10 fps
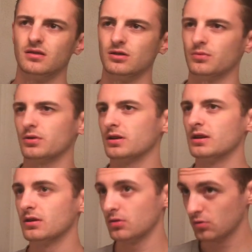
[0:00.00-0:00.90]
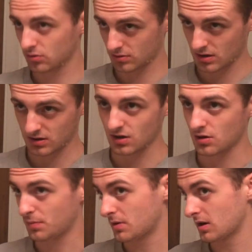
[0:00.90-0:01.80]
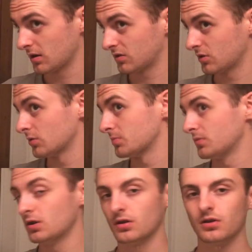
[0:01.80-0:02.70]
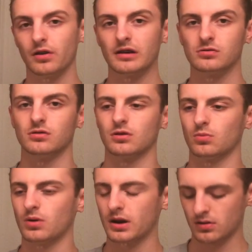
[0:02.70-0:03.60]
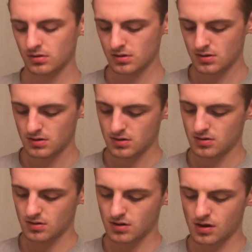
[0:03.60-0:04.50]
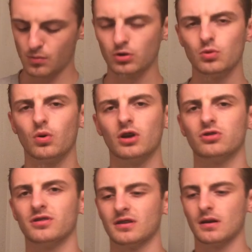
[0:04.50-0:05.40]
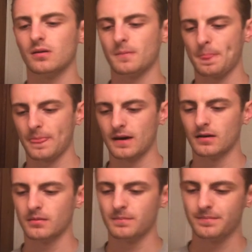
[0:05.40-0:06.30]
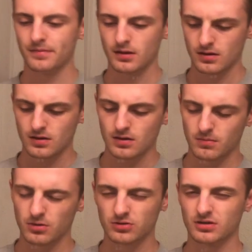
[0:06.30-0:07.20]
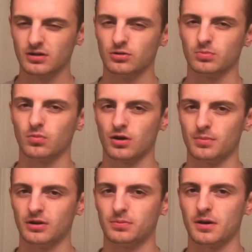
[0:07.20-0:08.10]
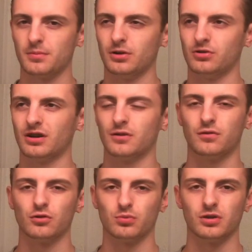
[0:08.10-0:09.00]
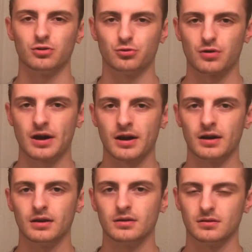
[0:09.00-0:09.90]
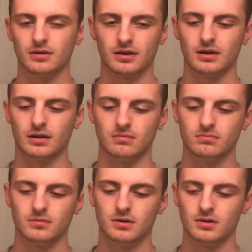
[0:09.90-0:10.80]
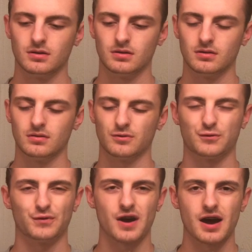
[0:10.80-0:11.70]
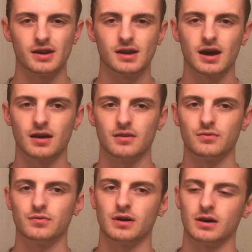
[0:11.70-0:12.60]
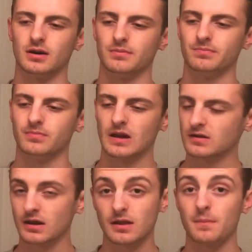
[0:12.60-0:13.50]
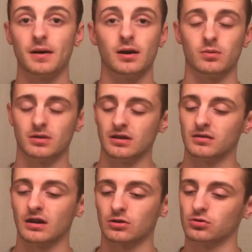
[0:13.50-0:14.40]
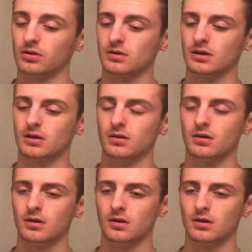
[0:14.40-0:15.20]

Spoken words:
really need to use a ton of product, so it'll last you a good while. And when you wash this out, most of these water-based pomades, your hair feels really dry and like fried, kind of. It's not that bad with this actually. I